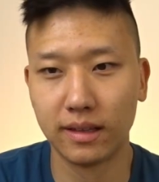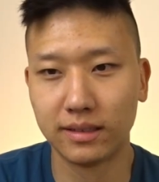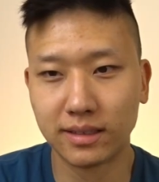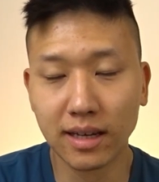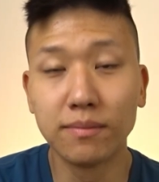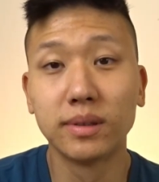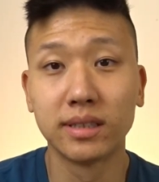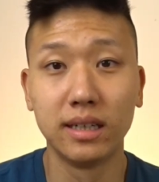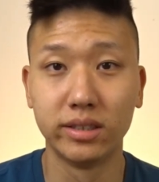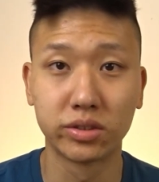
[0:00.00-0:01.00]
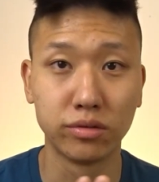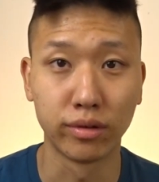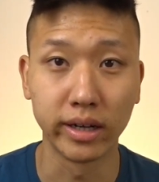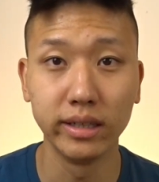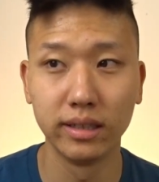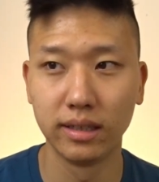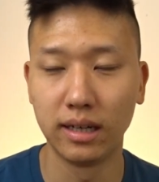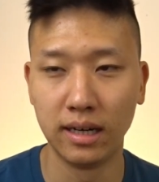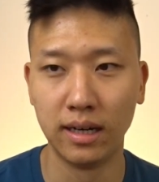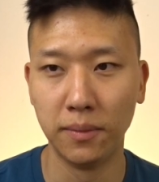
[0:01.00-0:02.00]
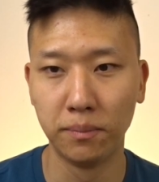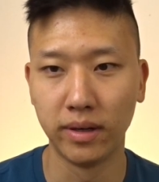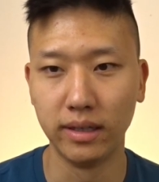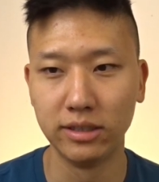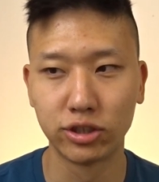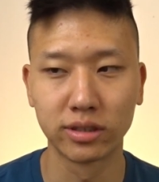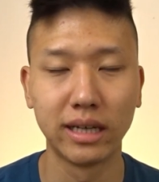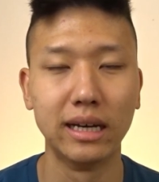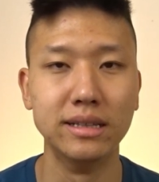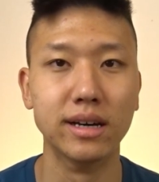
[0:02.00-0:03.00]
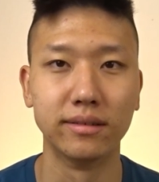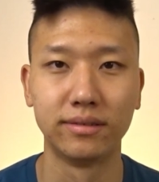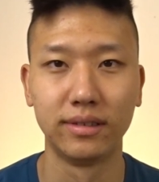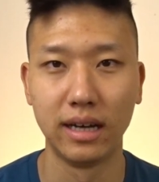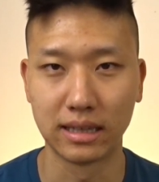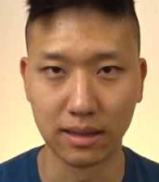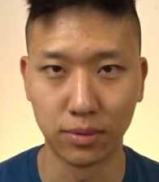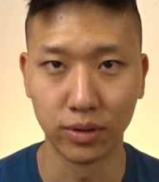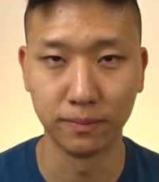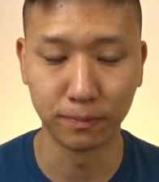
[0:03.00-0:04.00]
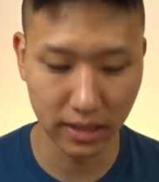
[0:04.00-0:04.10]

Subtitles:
7% is great, but it's just not enough at that point.